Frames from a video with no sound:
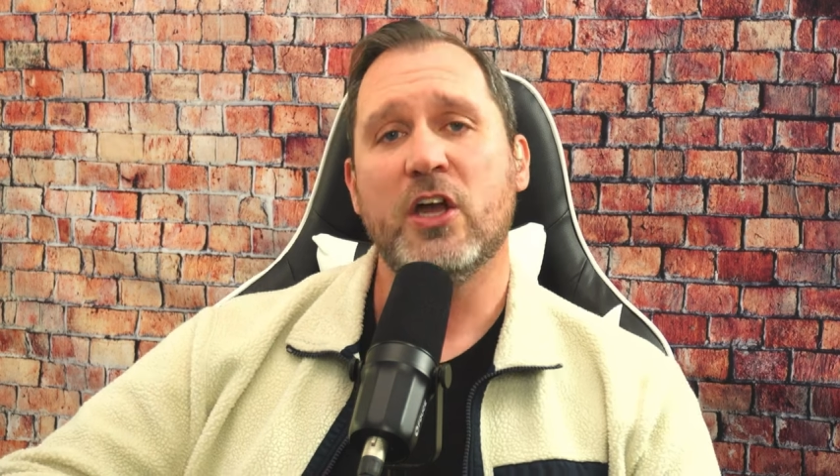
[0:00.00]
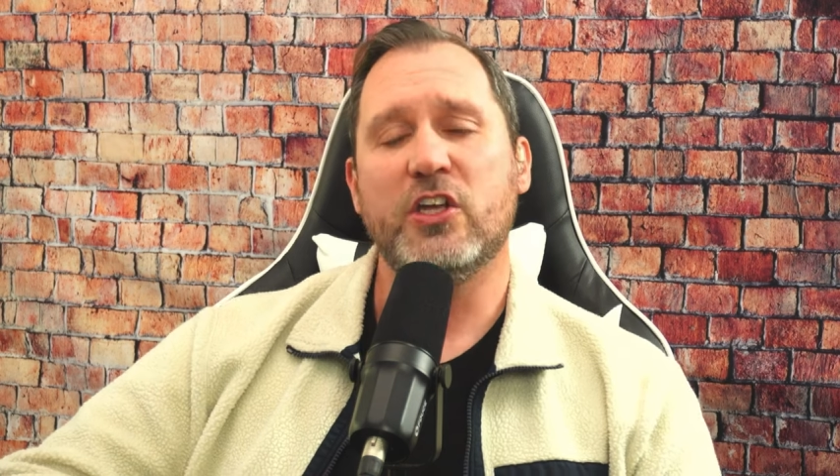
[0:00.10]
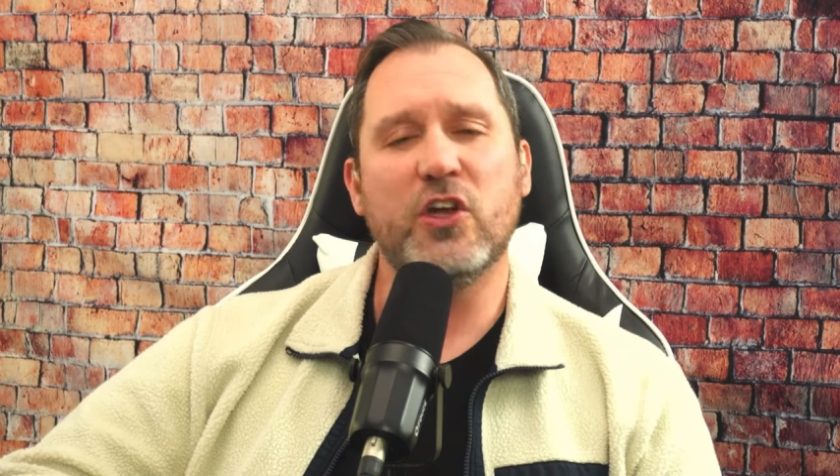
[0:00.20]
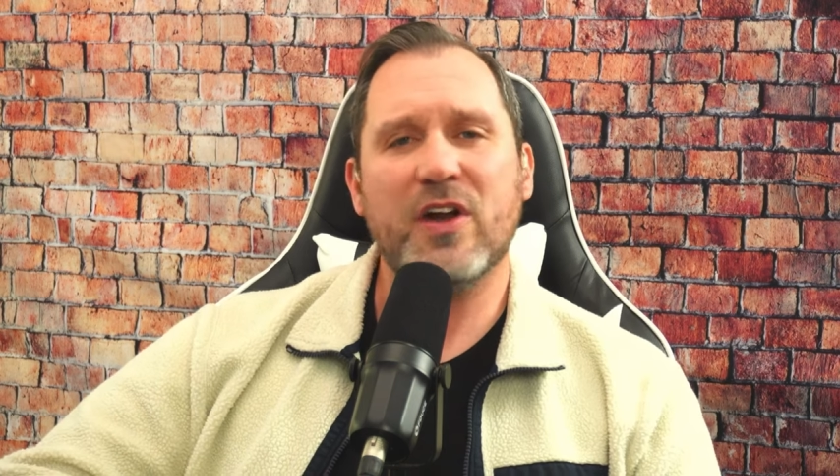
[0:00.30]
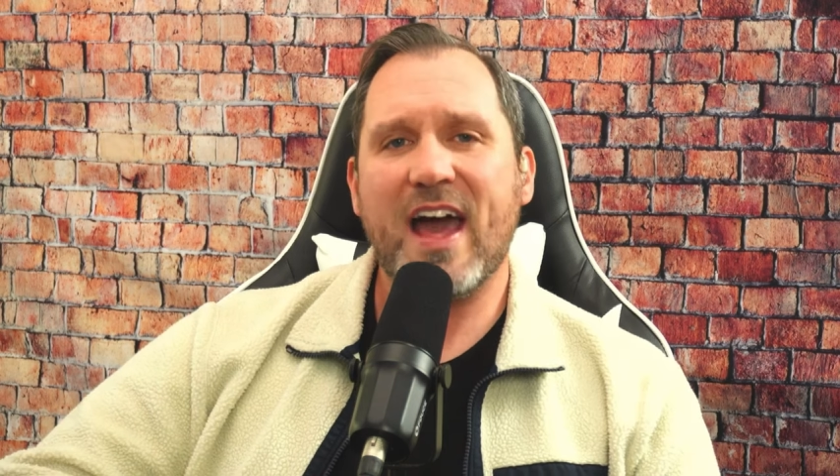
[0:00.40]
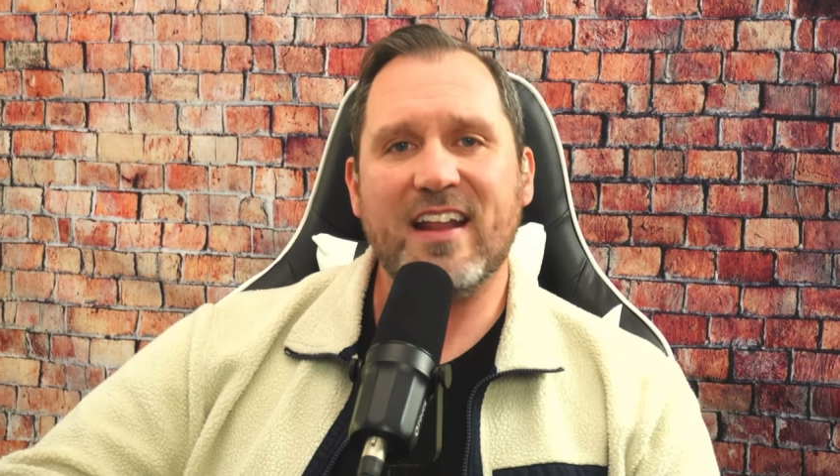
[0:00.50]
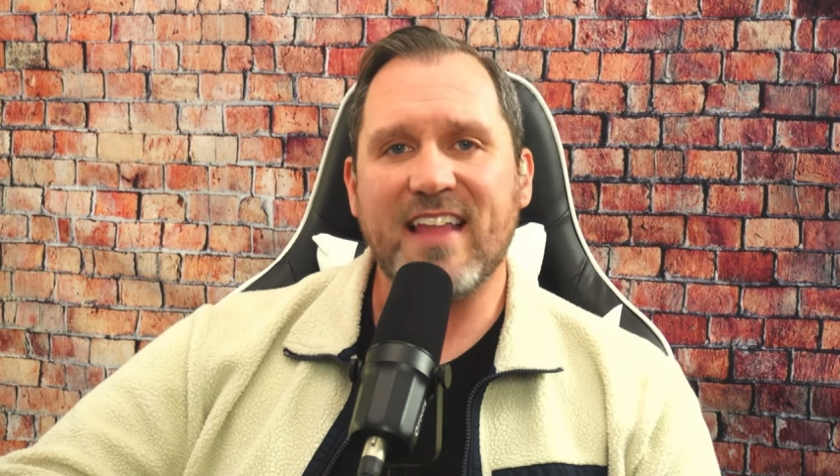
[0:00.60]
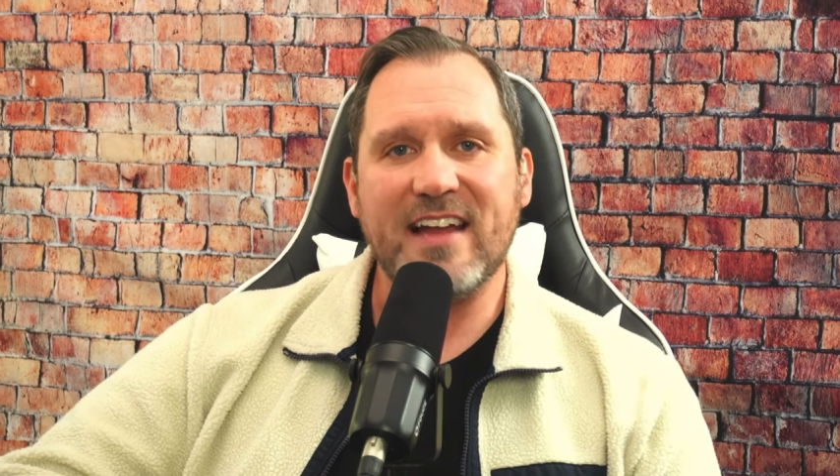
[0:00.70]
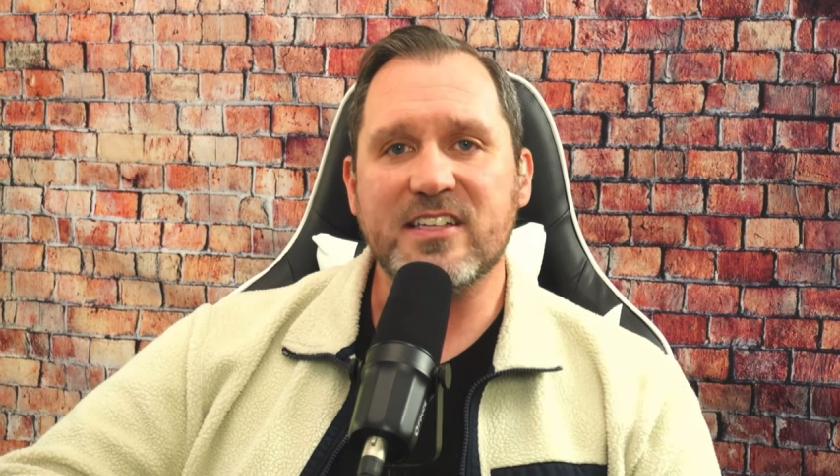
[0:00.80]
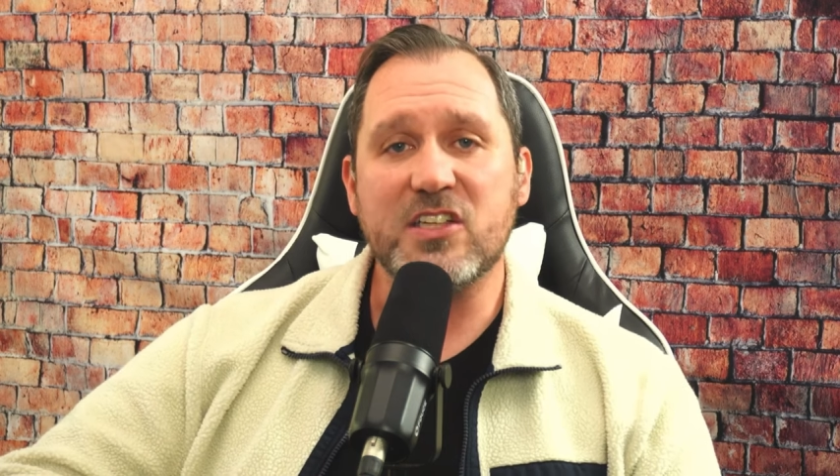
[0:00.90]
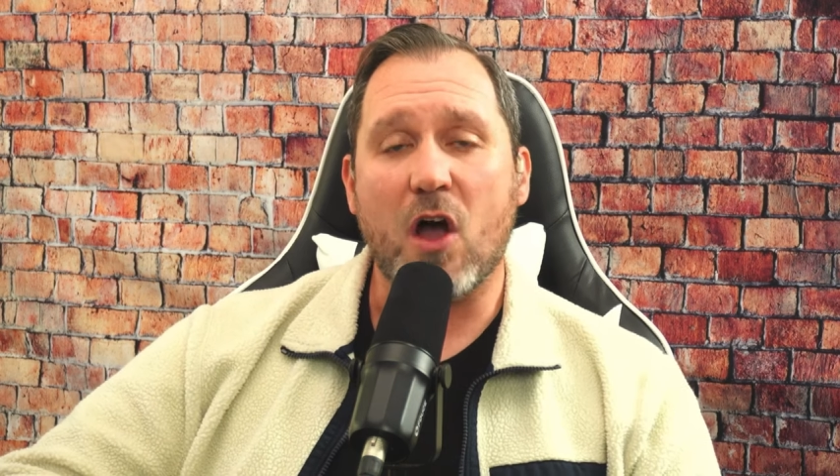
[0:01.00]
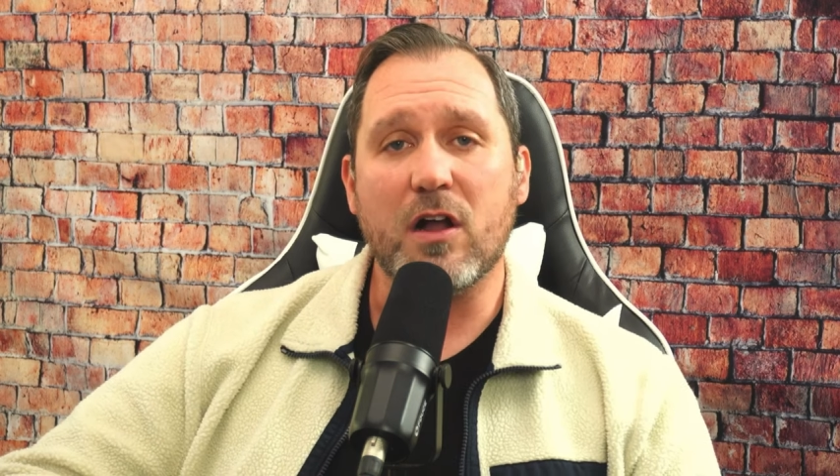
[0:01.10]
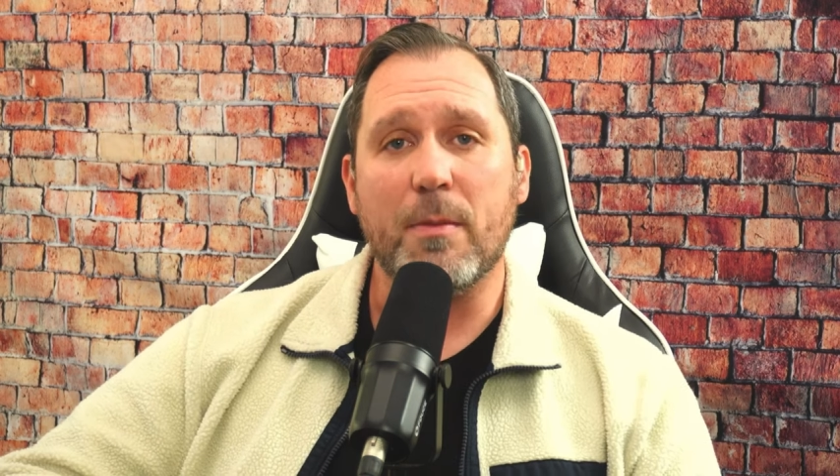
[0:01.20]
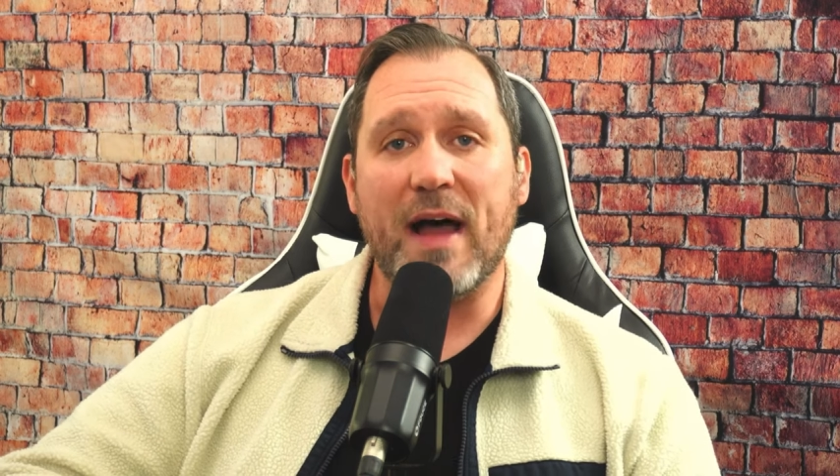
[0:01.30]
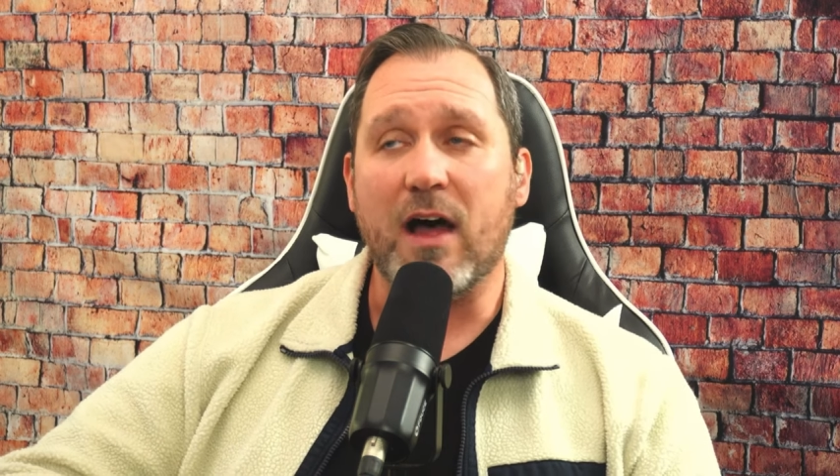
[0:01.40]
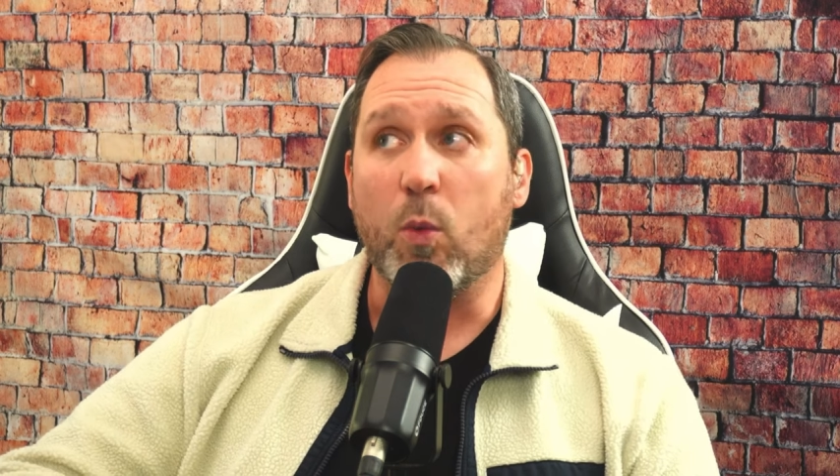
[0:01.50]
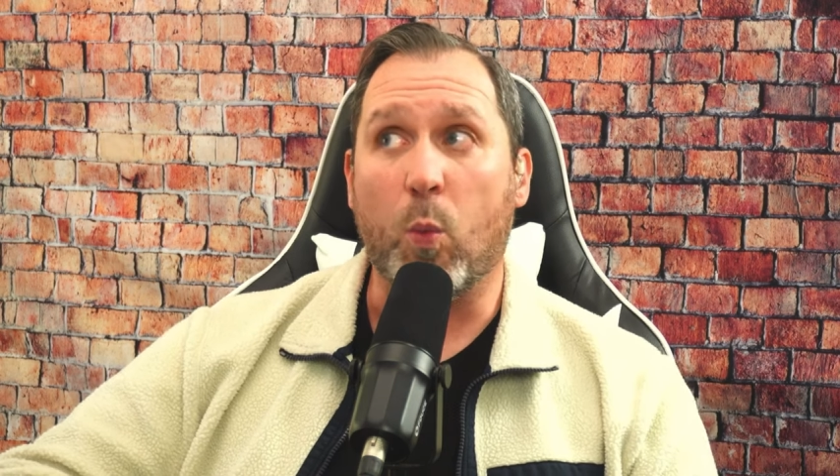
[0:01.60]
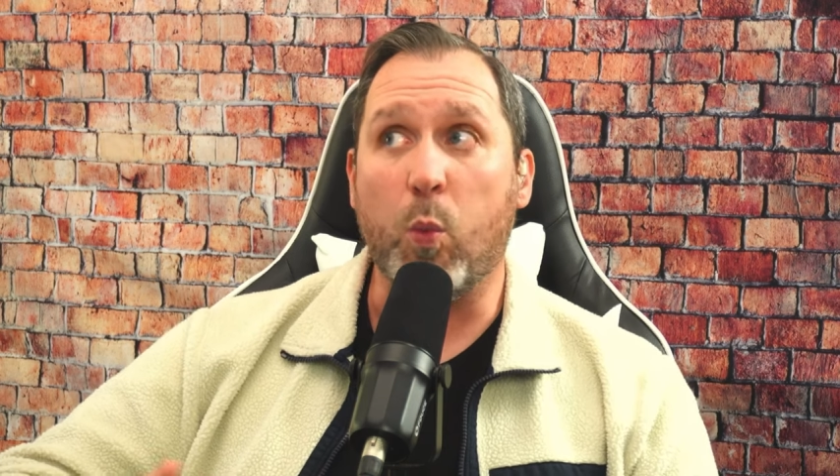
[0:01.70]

you're not allowed to talk about